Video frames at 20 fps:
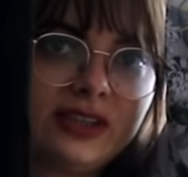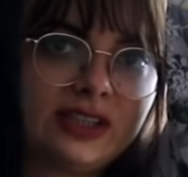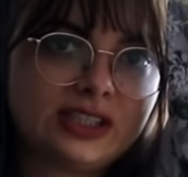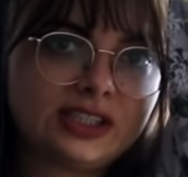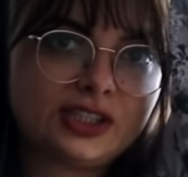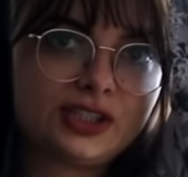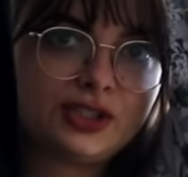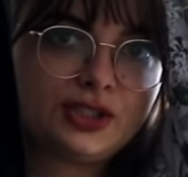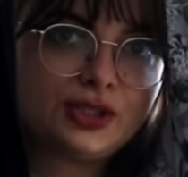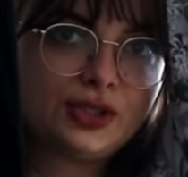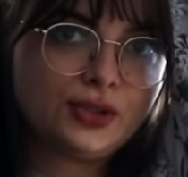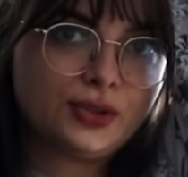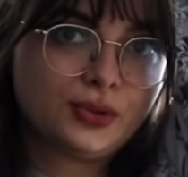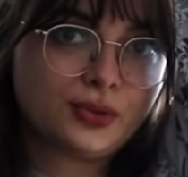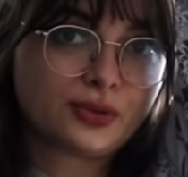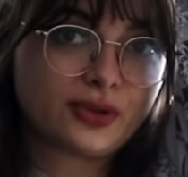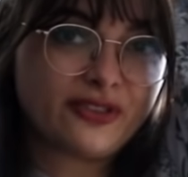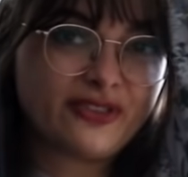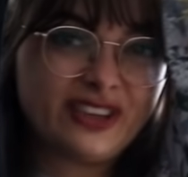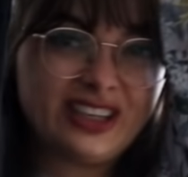is too
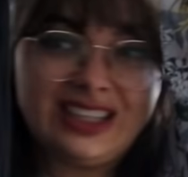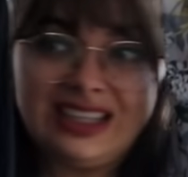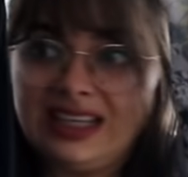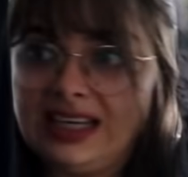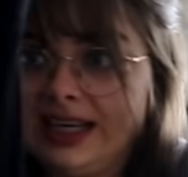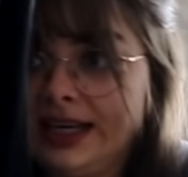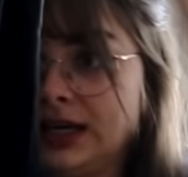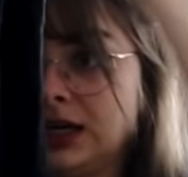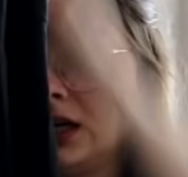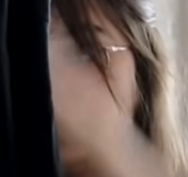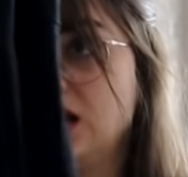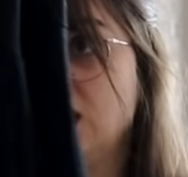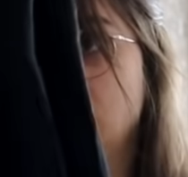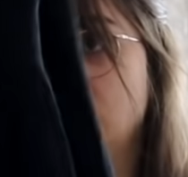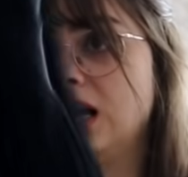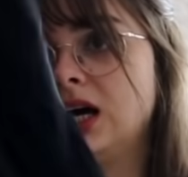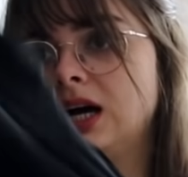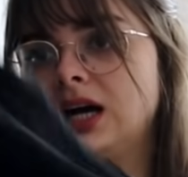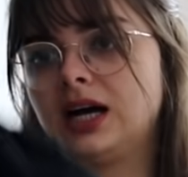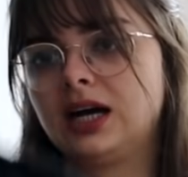revealing
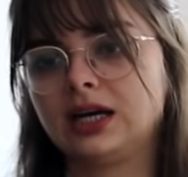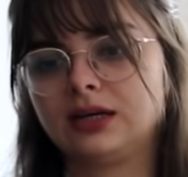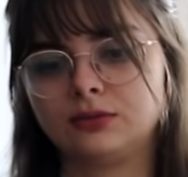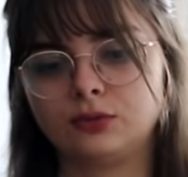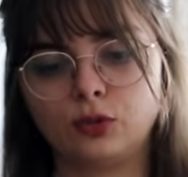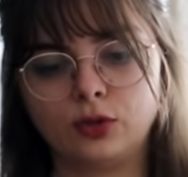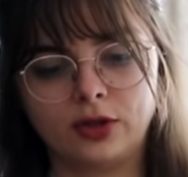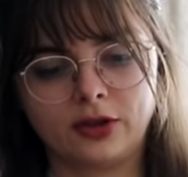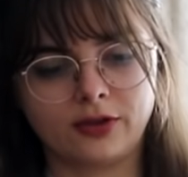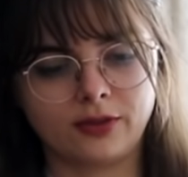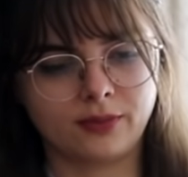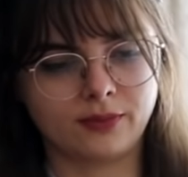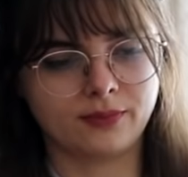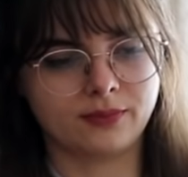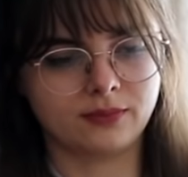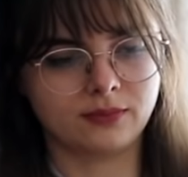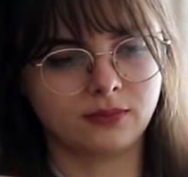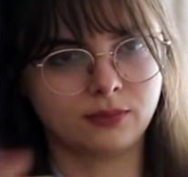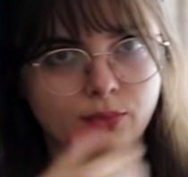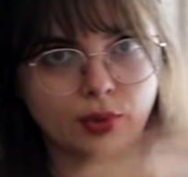um, with
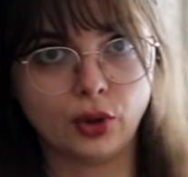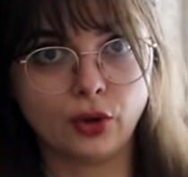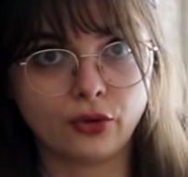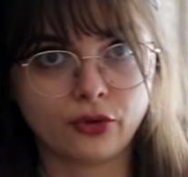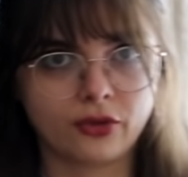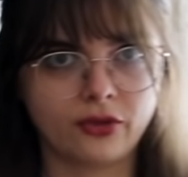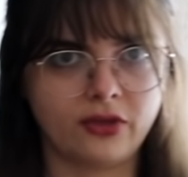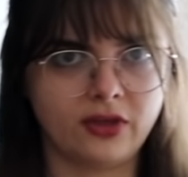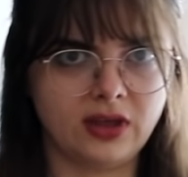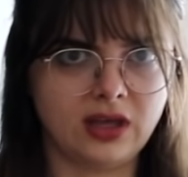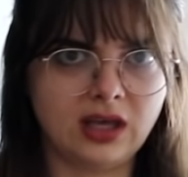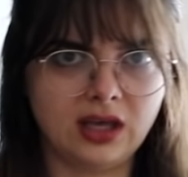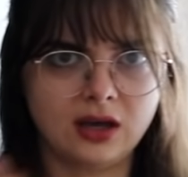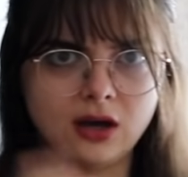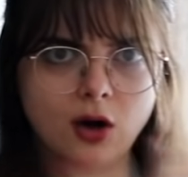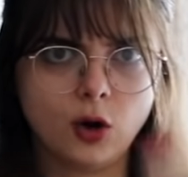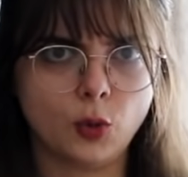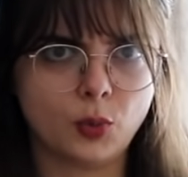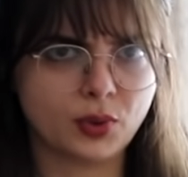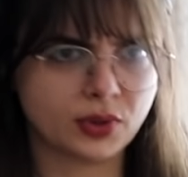both the
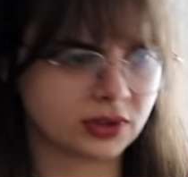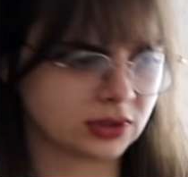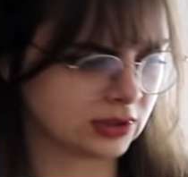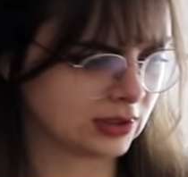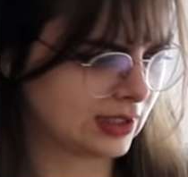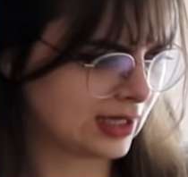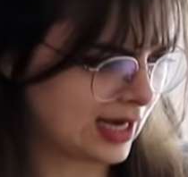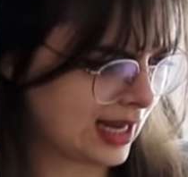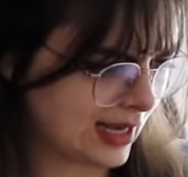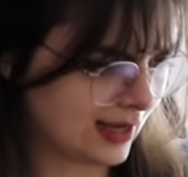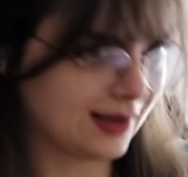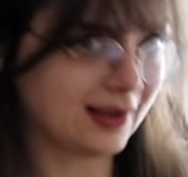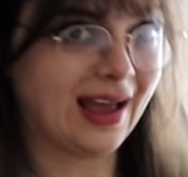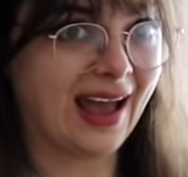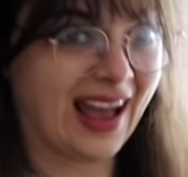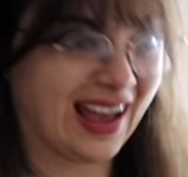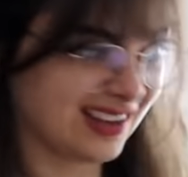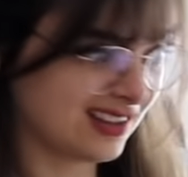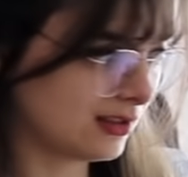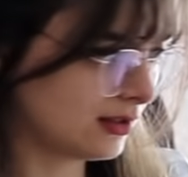open neck
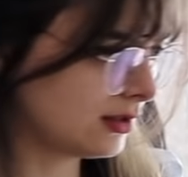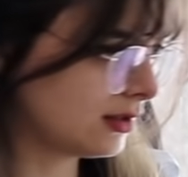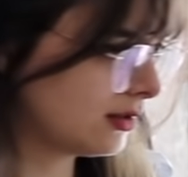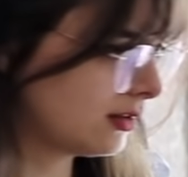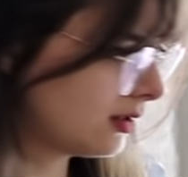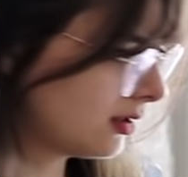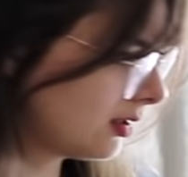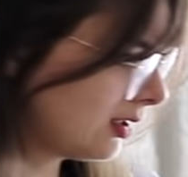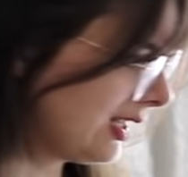and the